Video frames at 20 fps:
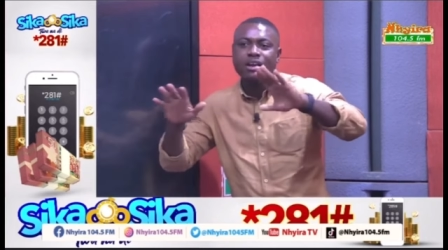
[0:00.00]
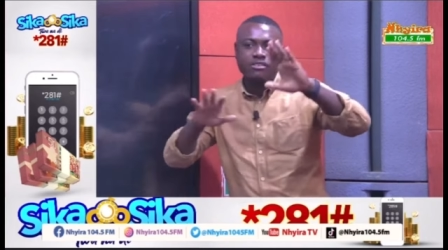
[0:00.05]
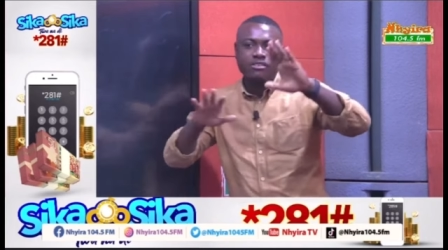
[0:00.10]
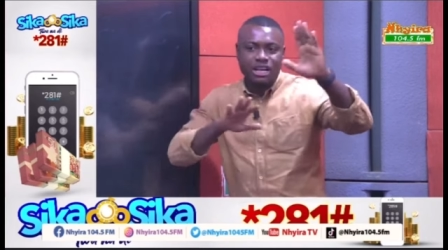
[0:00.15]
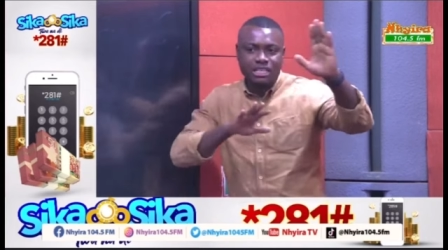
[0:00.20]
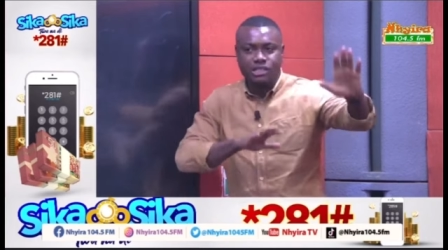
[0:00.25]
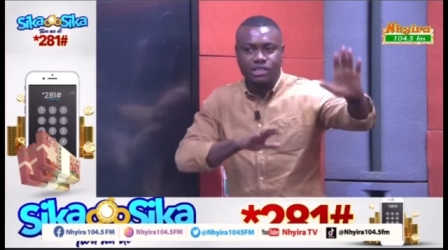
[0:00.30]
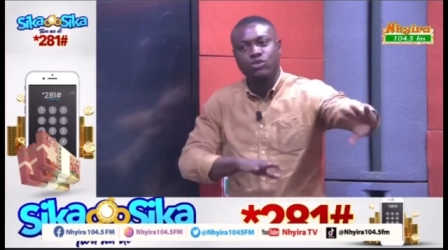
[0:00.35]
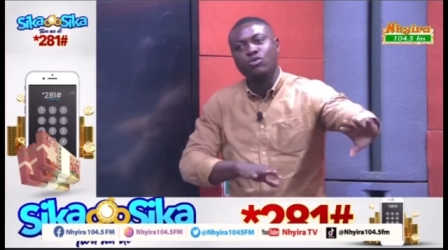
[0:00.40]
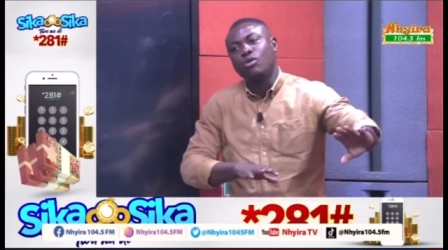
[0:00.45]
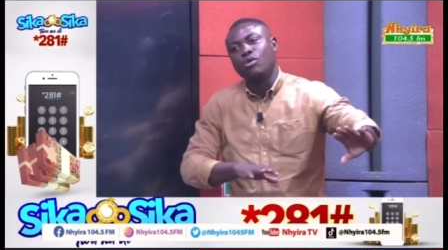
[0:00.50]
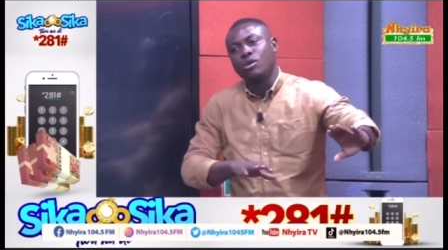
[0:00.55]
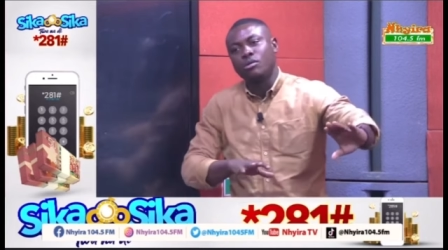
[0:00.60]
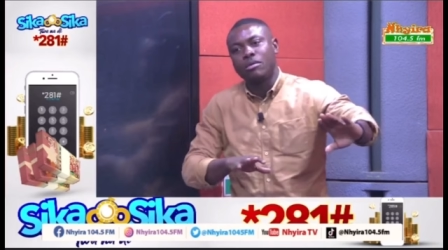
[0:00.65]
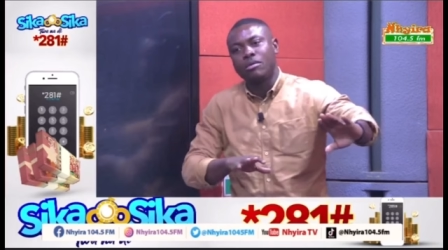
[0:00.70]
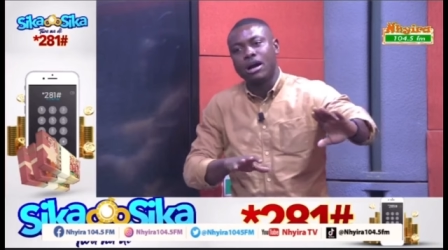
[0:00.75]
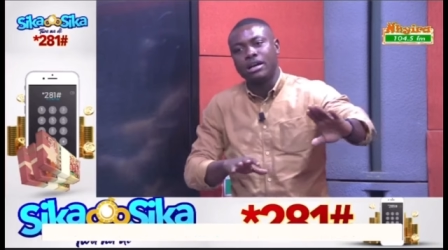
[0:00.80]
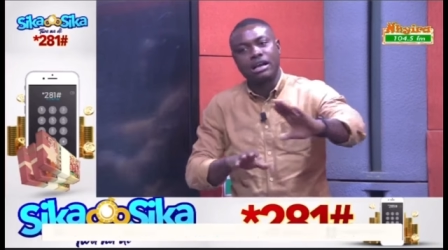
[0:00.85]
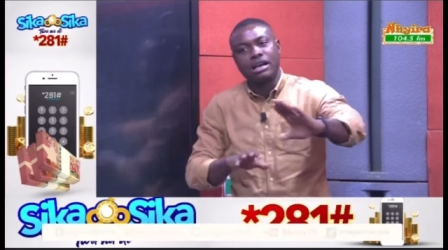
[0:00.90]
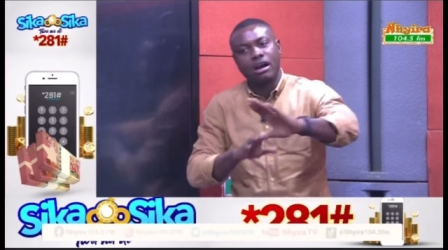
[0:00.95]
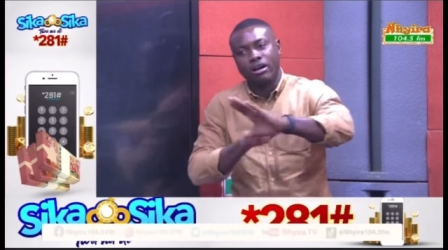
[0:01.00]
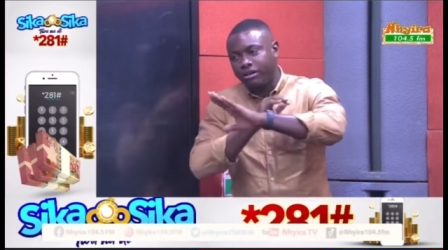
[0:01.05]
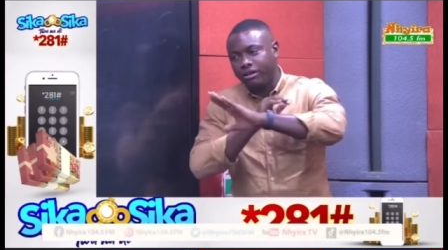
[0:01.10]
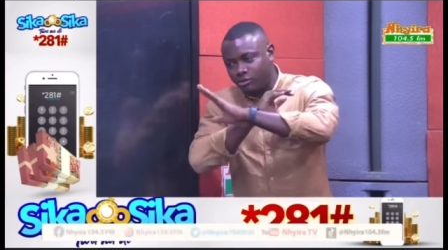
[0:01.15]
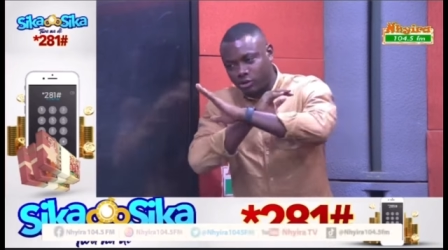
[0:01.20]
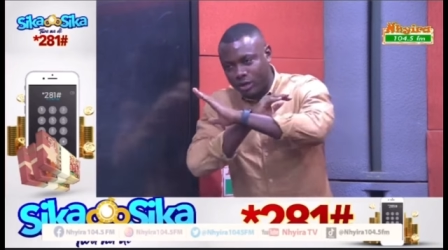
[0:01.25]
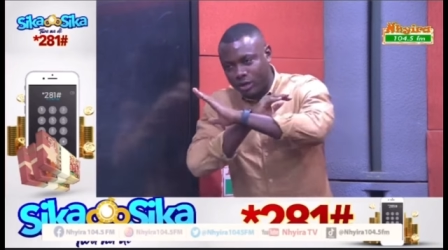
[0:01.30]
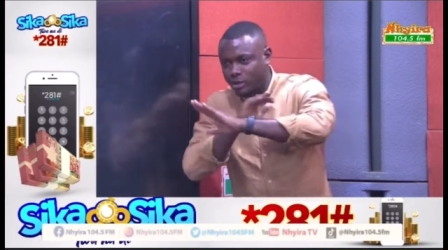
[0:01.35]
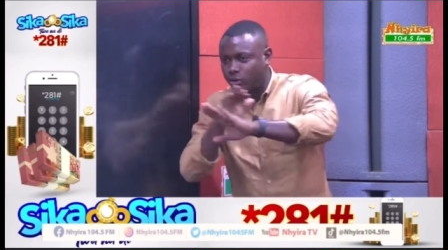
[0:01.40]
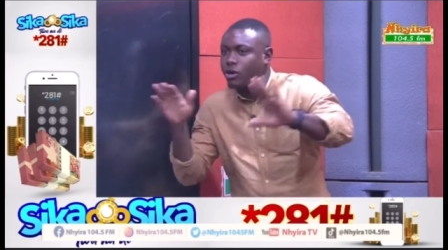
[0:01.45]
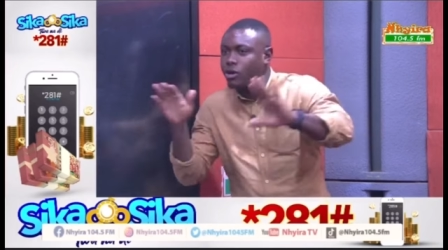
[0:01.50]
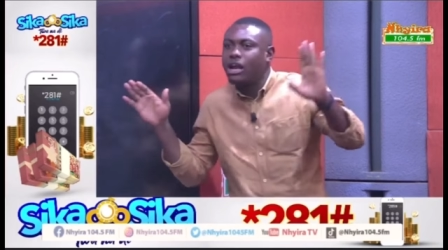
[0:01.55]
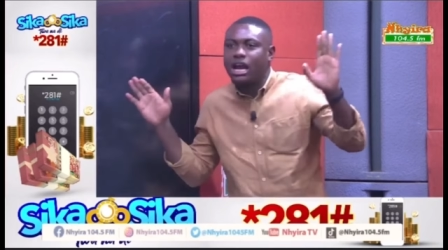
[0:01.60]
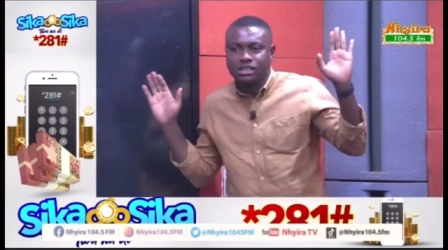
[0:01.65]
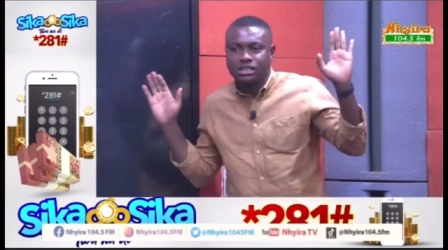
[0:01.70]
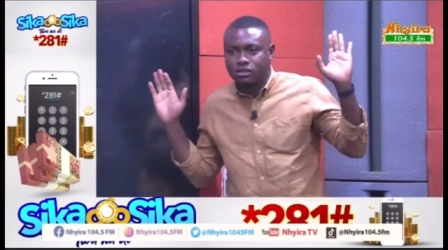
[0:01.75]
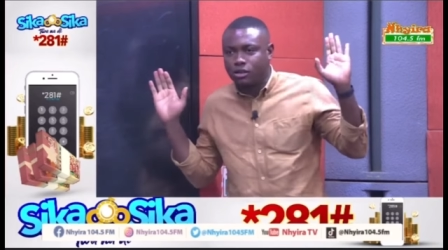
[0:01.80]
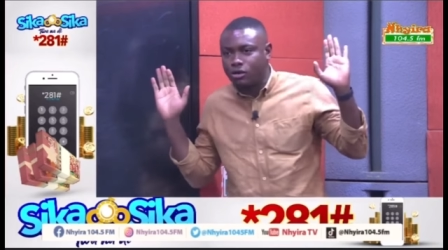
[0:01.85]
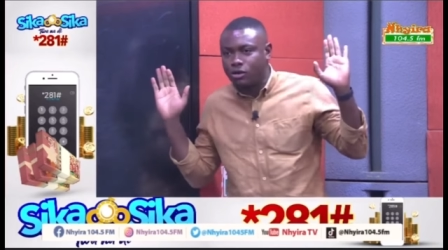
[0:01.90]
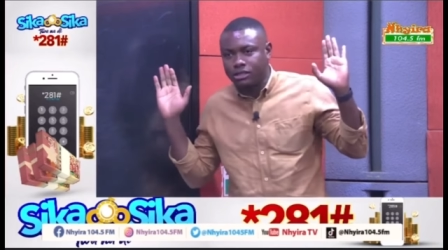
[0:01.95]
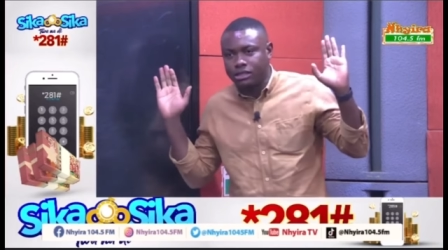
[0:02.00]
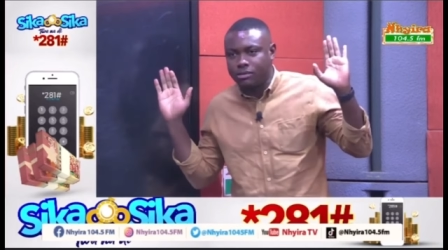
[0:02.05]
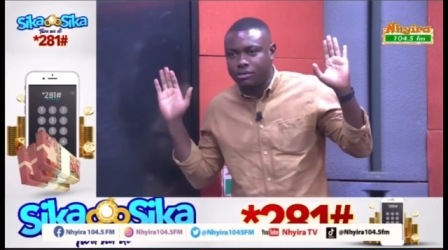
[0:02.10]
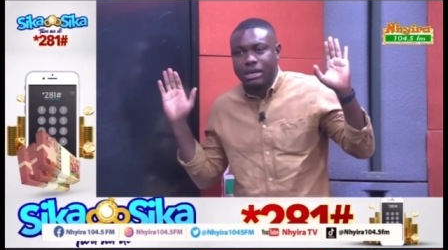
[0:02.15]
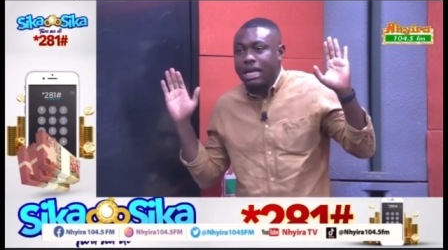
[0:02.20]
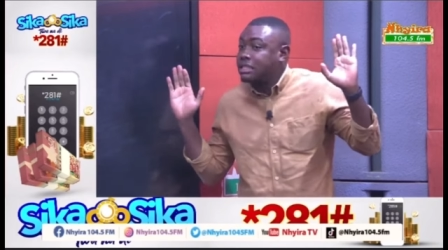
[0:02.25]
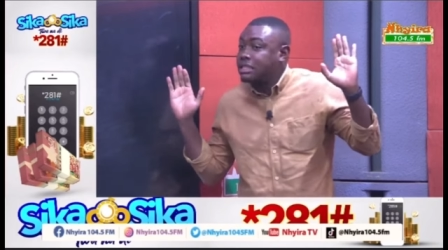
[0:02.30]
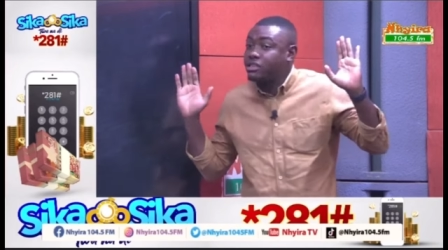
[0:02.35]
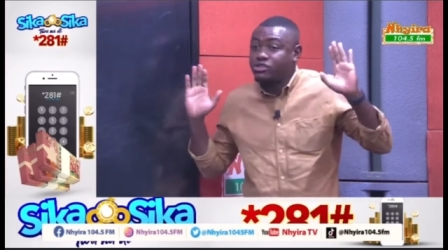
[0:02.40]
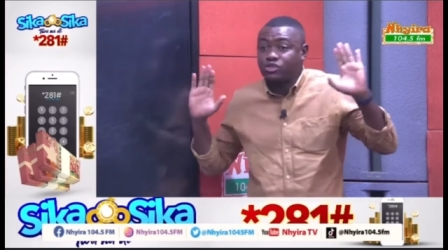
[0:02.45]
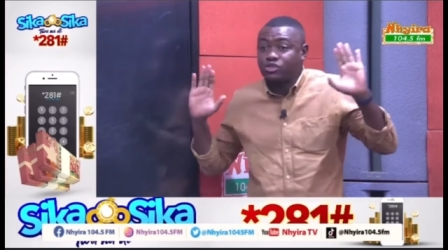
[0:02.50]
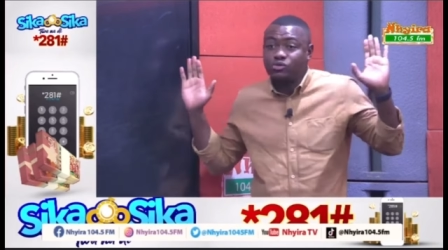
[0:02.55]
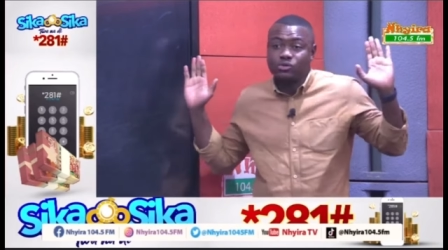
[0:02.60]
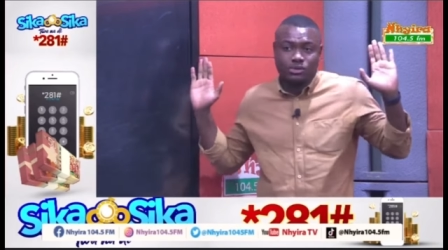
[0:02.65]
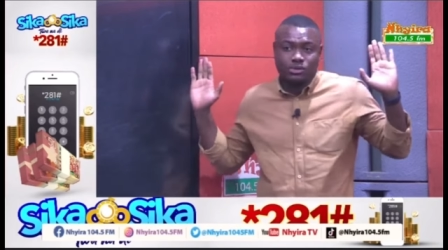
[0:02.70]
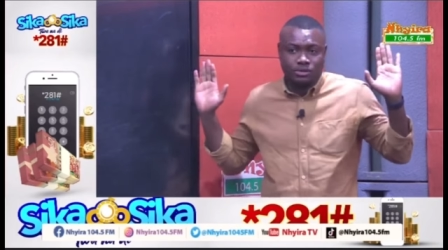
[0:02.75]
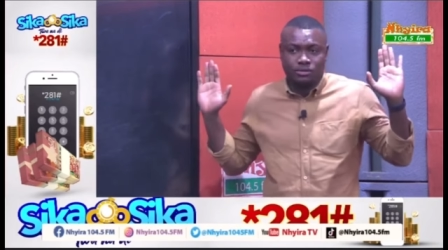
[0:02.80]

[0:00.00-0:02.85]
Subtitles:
dressing one man now. Thomas Tuchel has lost them. That's the truth.